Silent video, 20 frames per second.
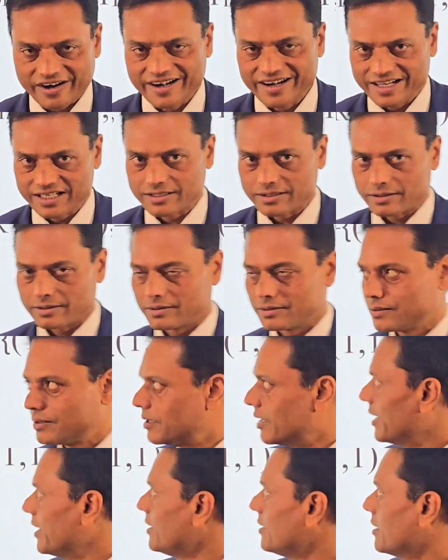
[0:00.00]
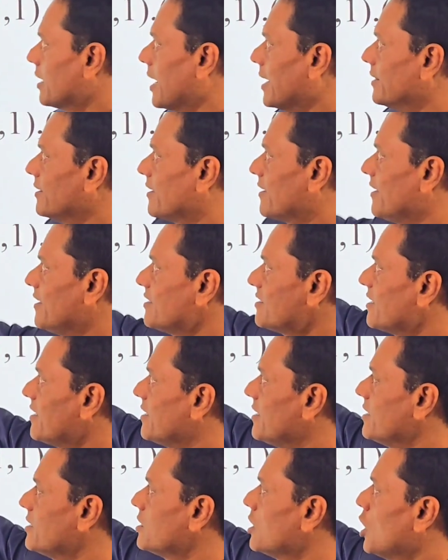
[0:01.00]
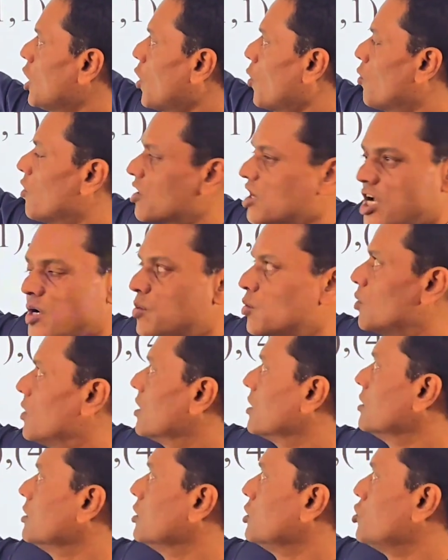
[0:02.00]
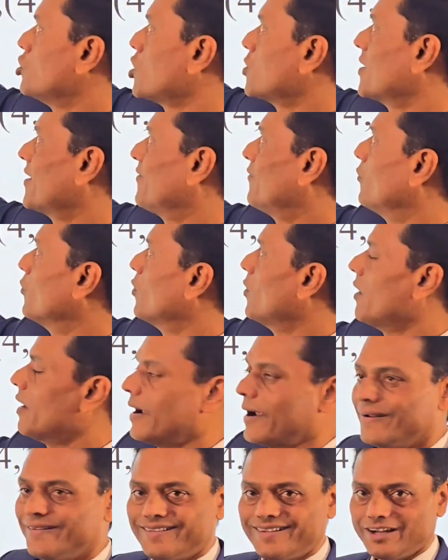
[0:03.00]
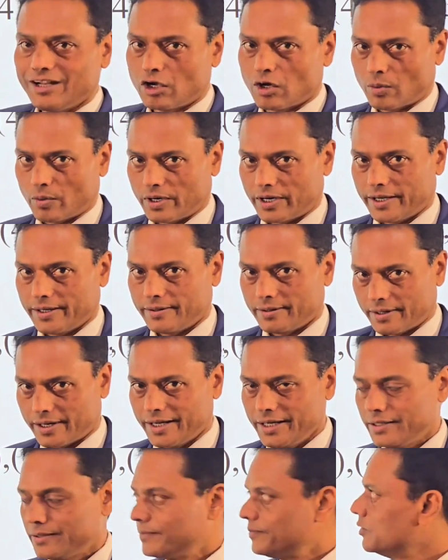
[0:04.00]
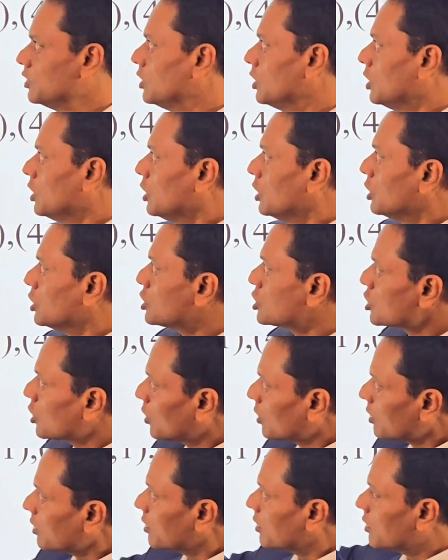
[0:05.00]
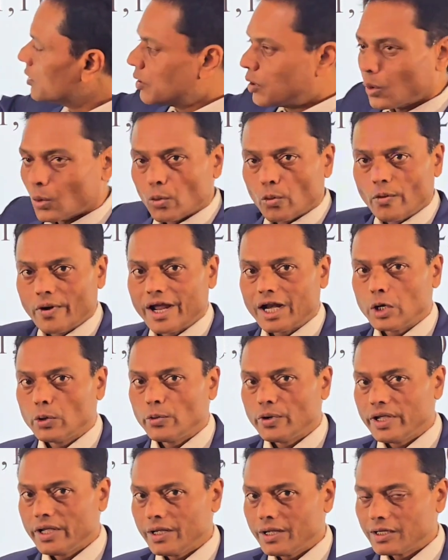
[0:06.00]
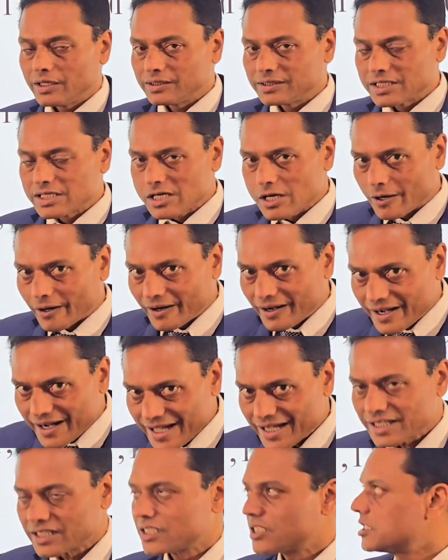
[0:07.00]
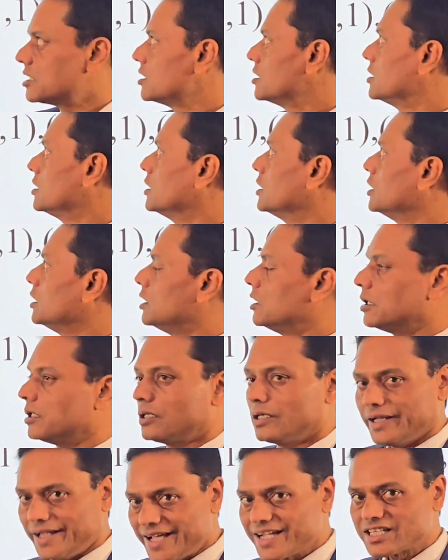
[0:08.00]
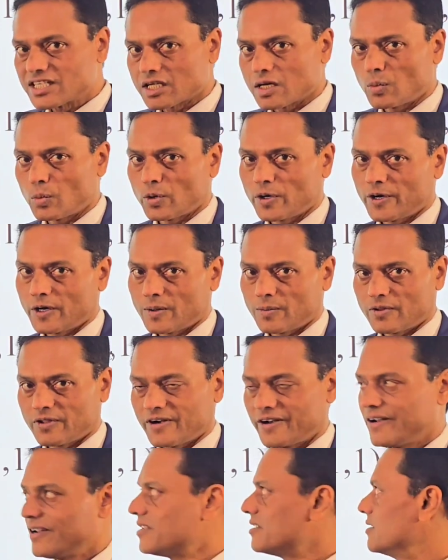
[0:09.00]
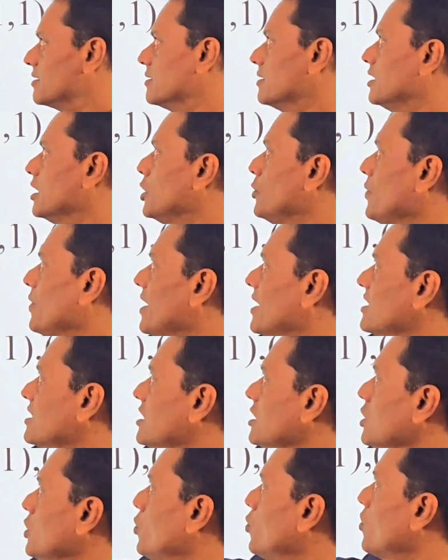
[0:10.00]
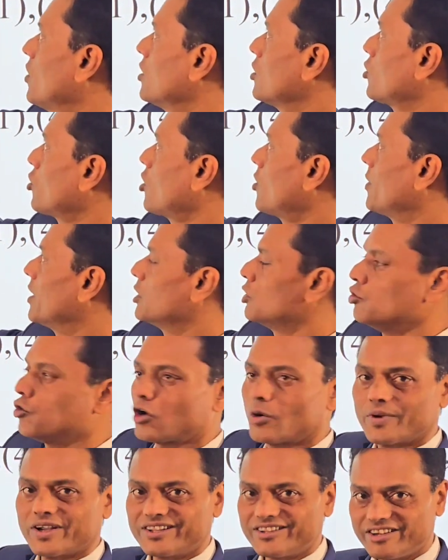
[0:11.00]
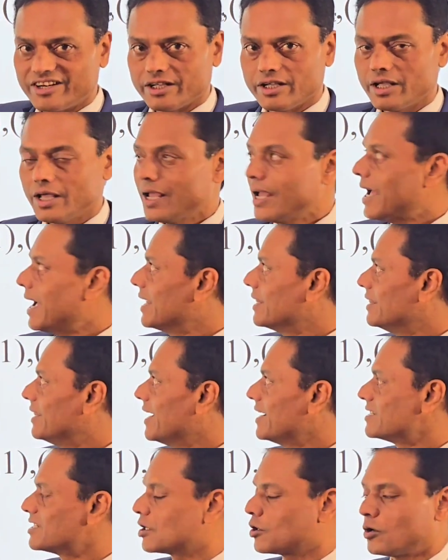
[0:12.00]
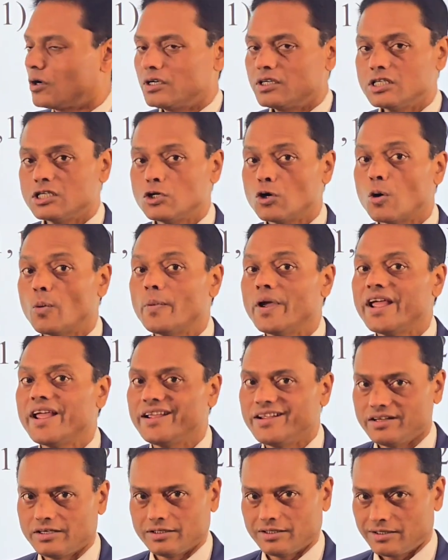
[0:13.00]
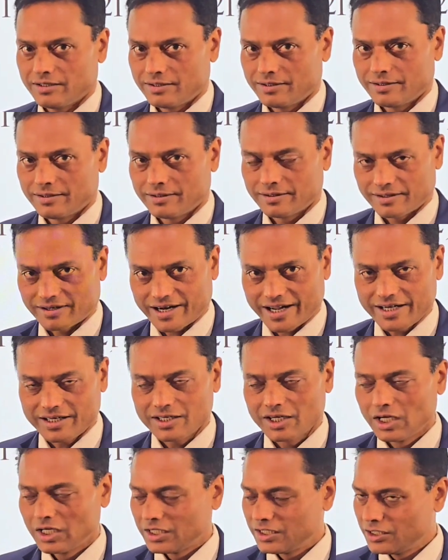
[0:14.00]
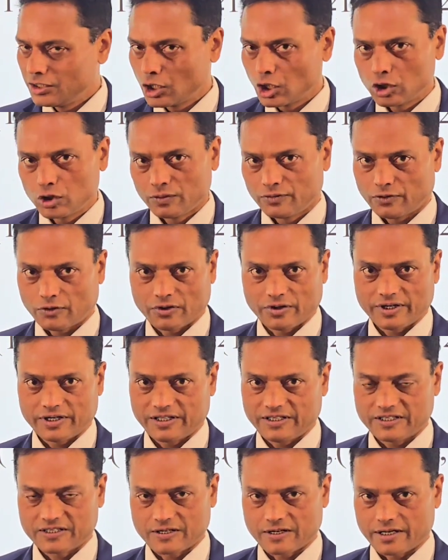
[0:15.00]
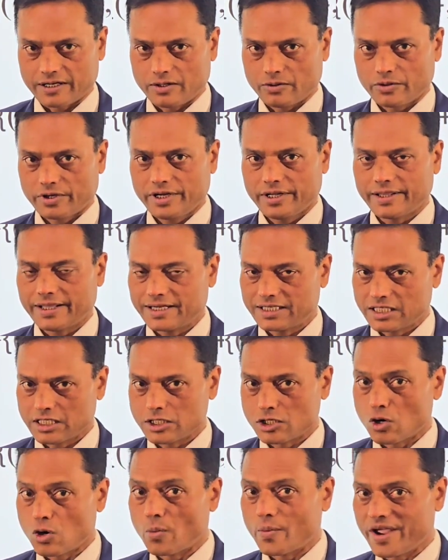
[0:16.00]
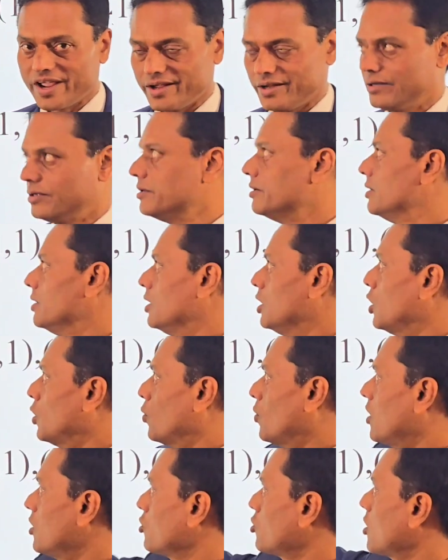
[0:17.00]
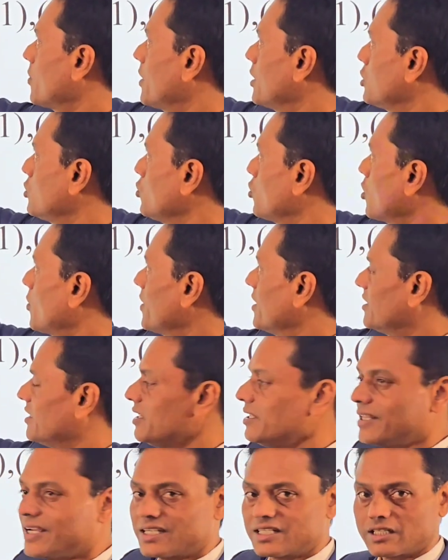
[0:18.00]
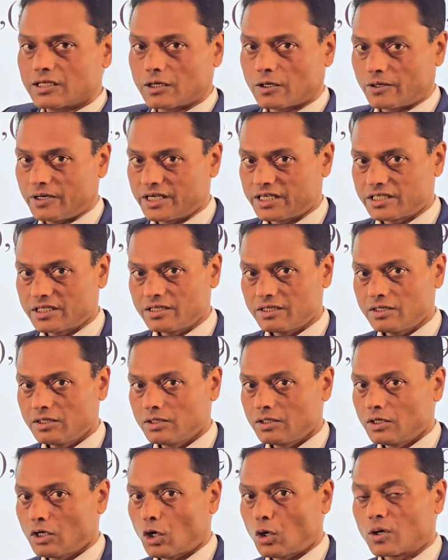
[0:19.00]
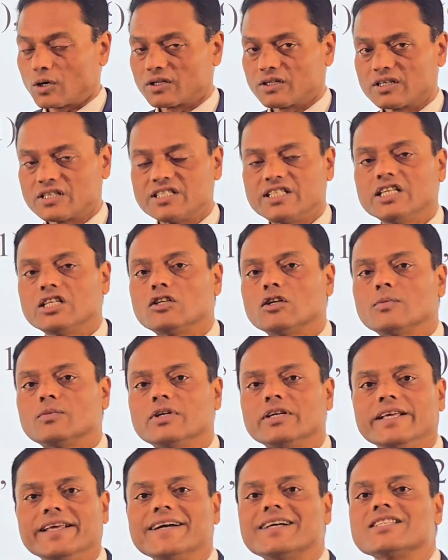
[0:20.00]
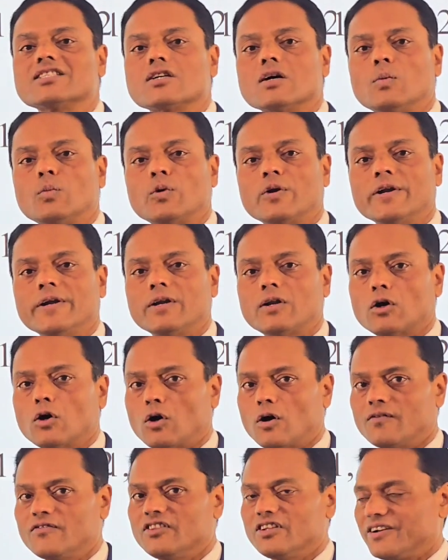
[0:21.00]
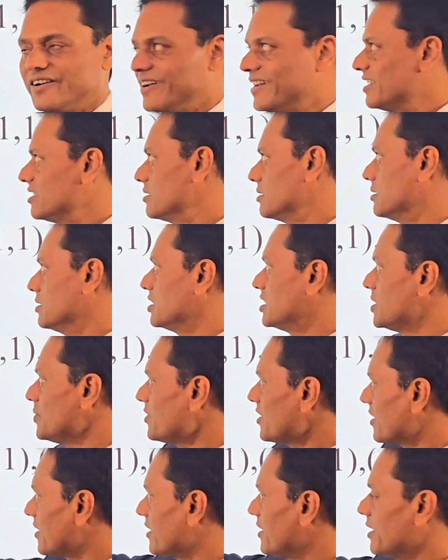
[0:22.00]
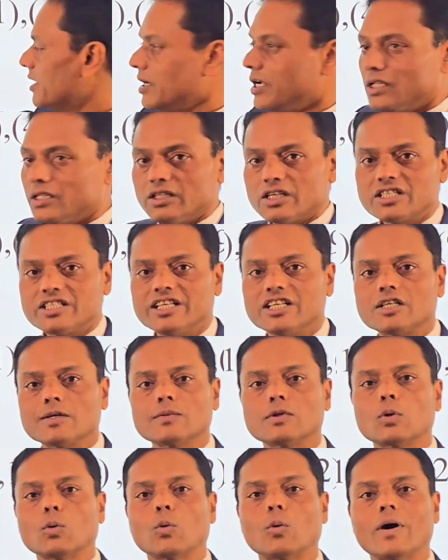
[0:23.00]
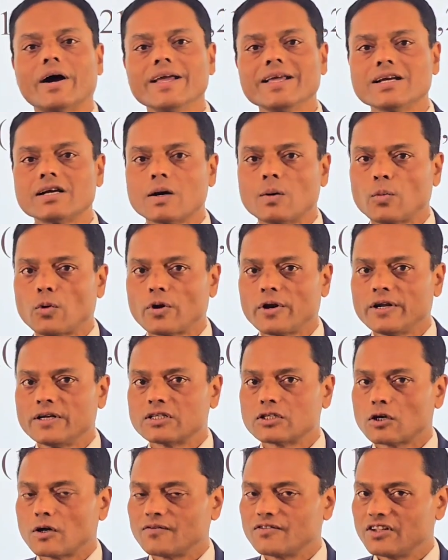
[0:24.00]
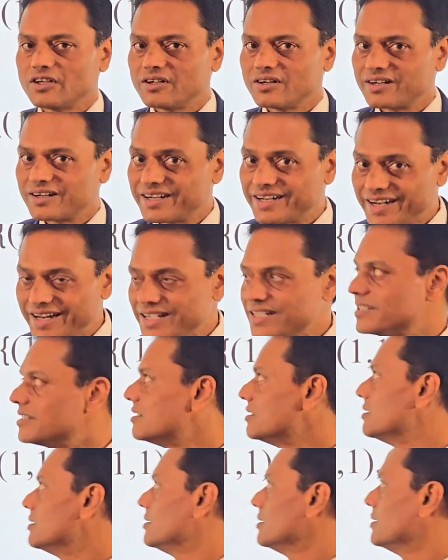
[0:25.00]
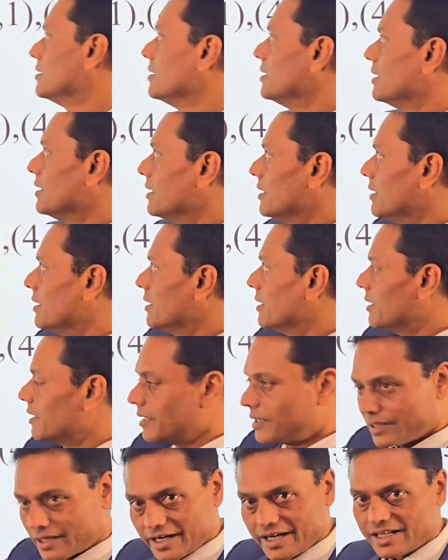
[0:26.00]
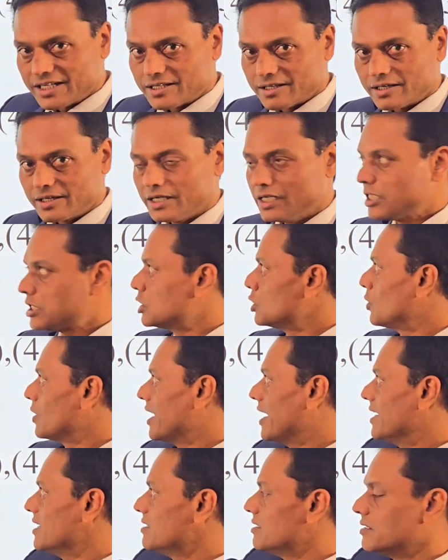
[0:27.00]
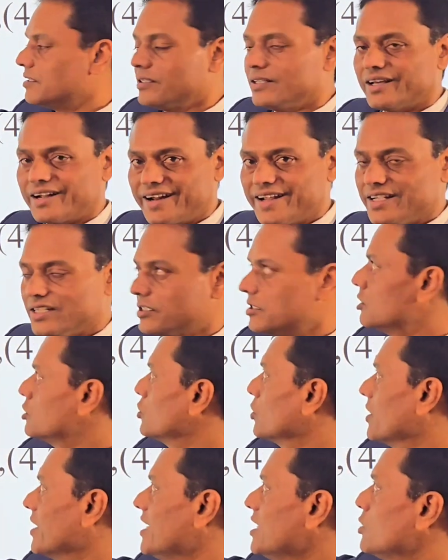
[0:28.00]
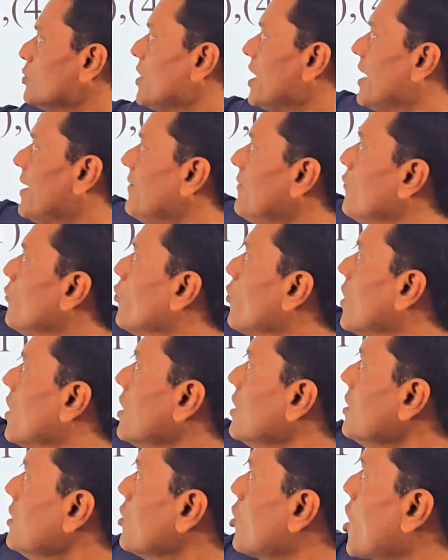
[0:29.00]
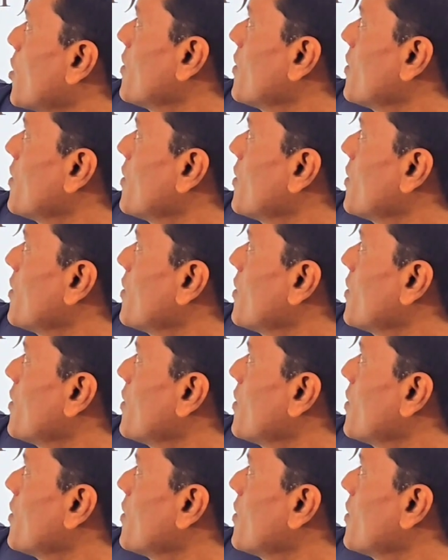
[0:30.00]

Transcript: relation, right? And the relation is 1, 1, 2, 4 and 3, 9, right? So when we collect the x component of the relation, then you can see 1, 2, 3, and that's called domain, right? Not to forget this line, okay? That's a domain. 1, 2, 3, that's a collection or the set of the x component of the relation. Similarly, the set of the y components of the relation is known as the range. So range we have 1,